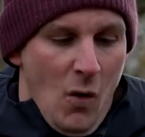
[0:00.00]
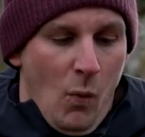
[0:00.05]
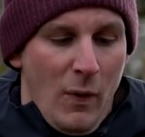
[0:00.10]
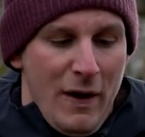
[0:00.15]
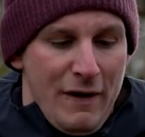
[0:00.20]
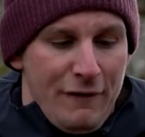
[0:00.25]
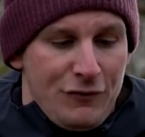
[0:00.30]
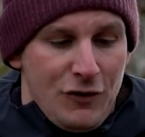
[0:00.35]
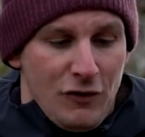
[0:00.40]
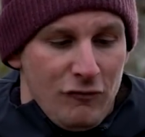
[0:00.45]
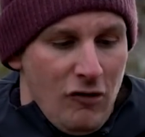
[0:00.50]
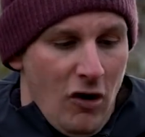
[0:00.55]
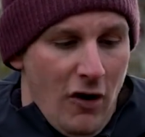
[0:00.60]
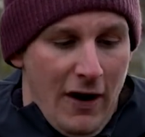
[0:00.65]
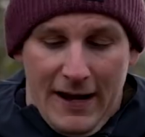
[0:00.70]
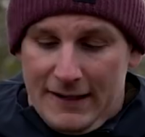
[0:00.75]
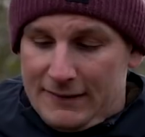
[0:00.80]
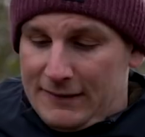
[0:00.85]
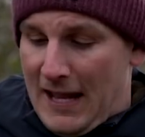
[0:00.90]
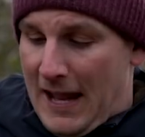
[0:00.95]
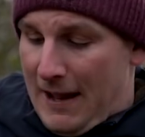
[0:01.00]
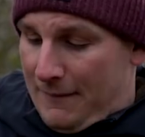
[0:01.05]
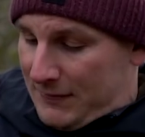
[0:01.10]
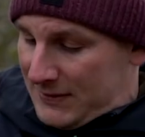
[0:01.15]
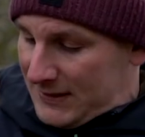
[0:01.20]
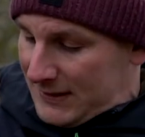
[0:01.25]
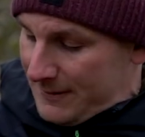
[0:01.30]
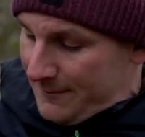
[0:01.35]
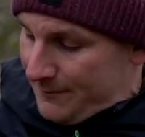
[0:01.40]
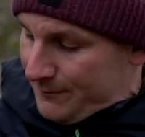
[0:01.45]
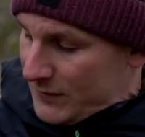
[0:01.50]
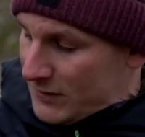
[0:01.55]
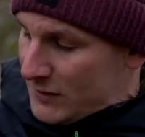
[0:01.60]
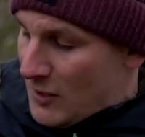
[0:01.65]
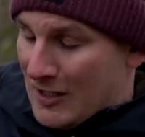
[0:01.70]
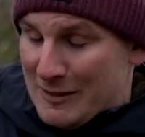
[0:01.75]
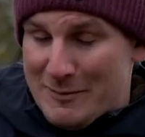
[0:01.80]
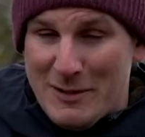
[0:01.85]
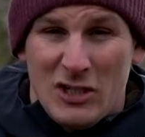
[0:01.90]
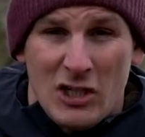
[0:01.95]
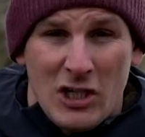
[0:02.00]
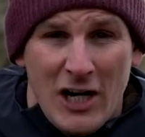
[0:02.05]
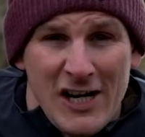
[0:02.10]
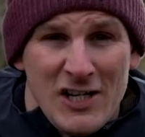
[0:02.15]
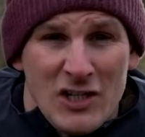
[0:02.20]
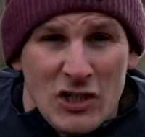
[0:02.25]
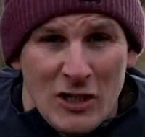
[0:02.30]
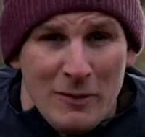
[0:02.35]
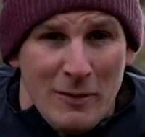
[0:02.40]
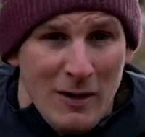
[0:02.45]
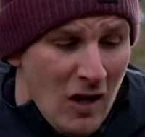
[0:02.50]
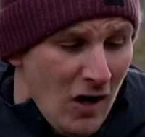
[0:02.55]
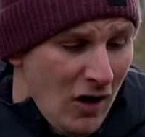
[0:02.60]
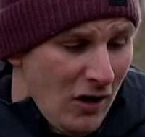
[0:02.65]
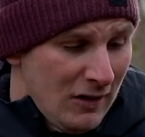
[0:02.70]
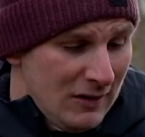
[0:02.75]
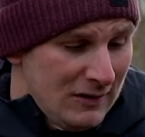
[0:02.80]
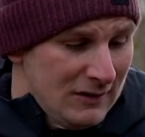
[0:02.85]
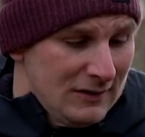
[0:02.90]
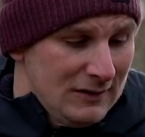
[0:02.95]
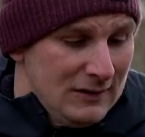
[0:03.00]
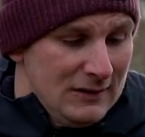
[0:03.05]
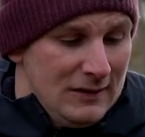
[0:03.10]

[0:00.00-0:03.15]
with the right depths. So I'm gonna be changing them a lot,